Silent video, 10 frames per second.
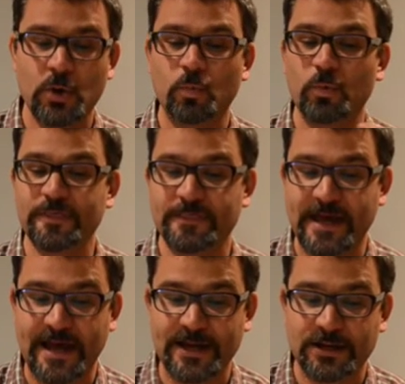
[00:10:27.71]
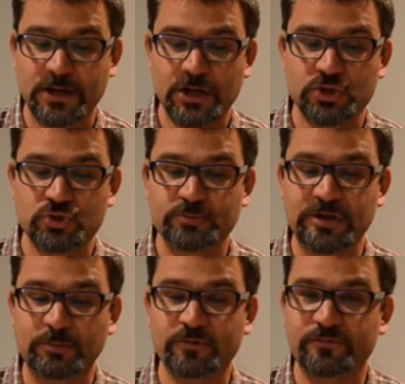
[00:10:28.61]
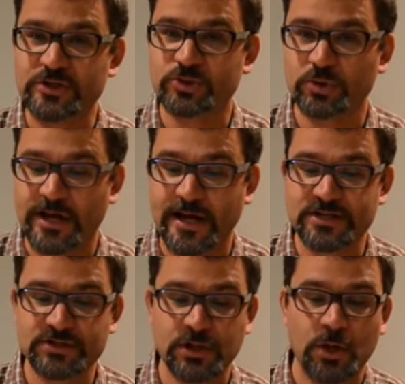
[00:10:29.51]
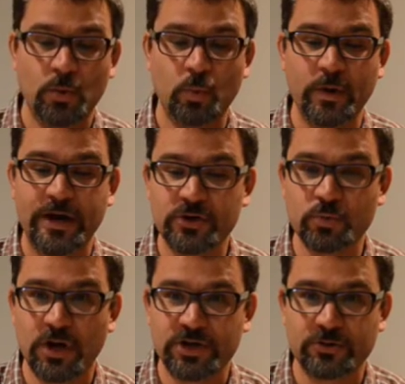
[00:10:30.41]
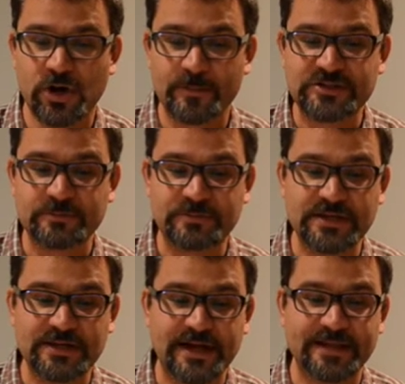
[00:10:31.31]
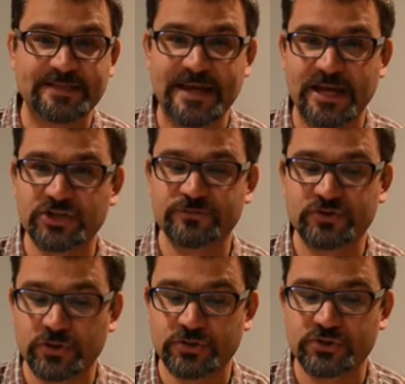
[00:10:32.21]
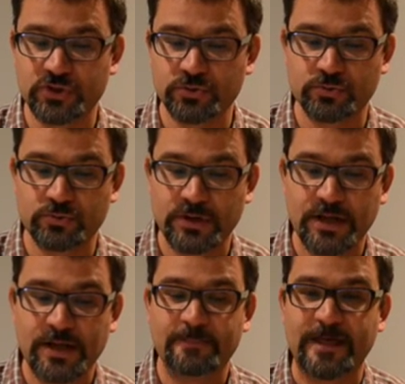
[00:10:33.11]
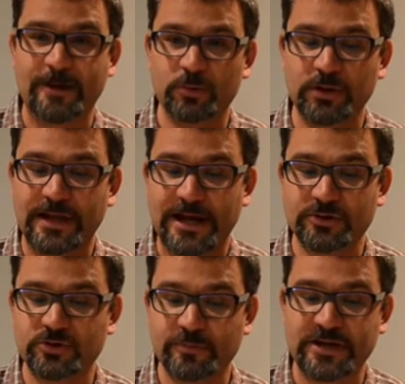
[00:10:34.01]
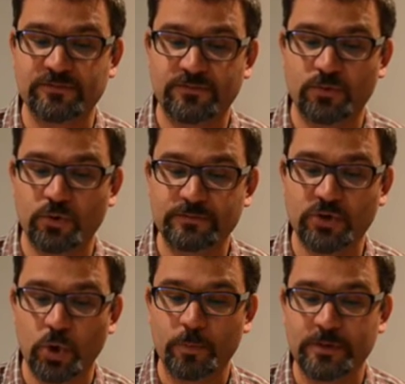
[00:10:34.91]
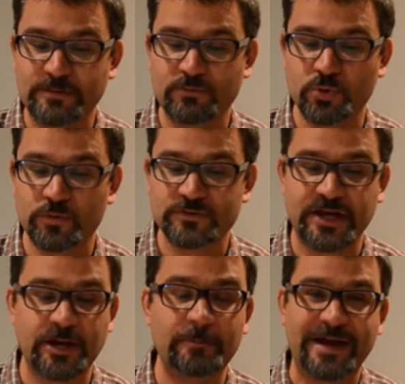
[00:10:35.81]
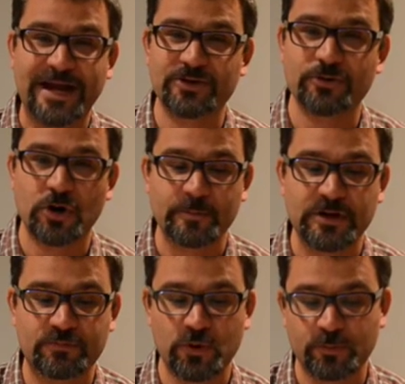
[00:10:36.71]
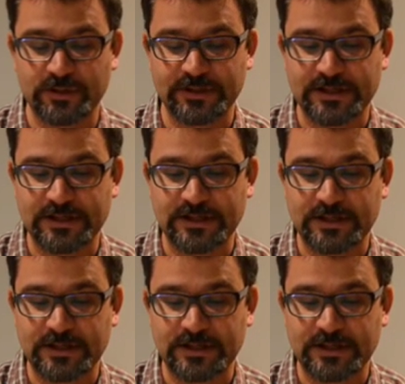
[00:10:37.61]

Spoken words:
With that, you should be able to visualize where you want your army to be at the end of turn 2. That will allow you to make informed opening moves and unpack your army appropriately.